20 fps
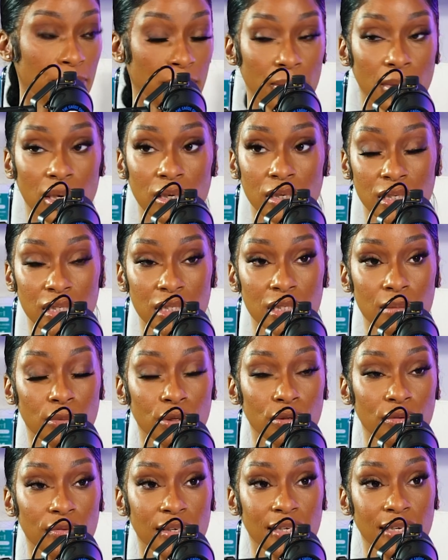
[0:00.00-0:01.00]
promoted his
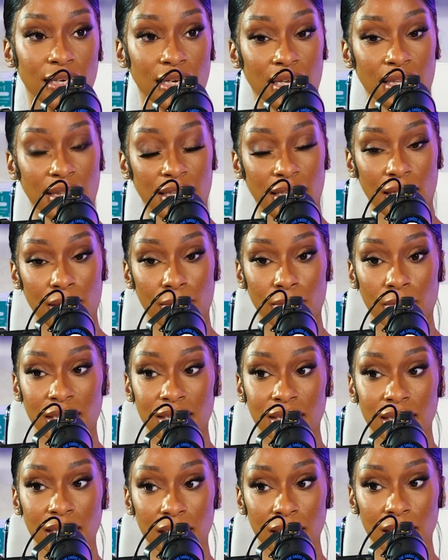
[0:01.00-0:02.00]
movie, and then
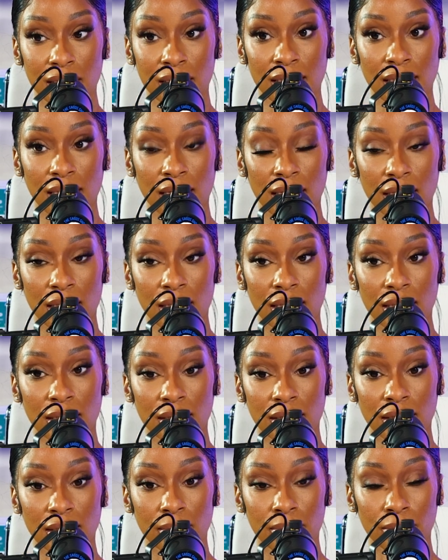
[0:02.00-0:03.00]
once he said
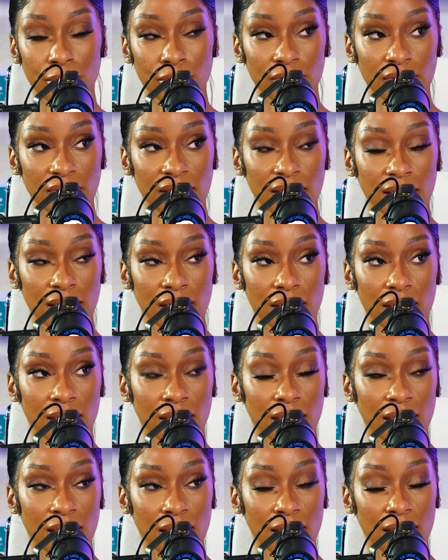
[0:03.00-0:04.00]
the movie,
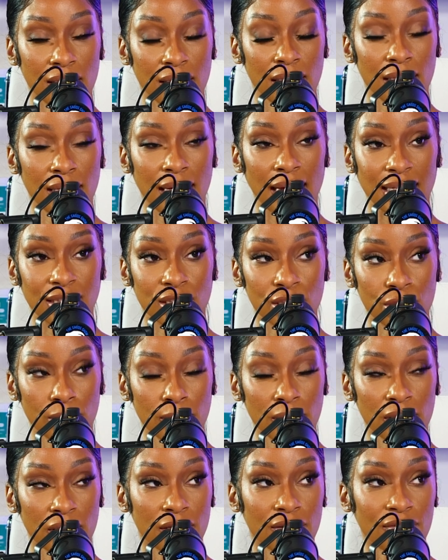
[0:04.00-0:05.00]
he he got 2
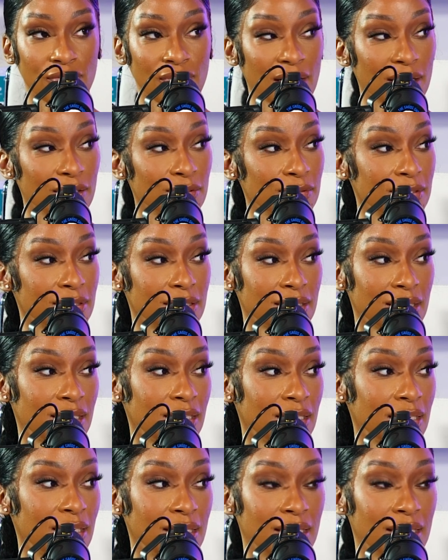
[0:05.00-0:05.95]
million followers and he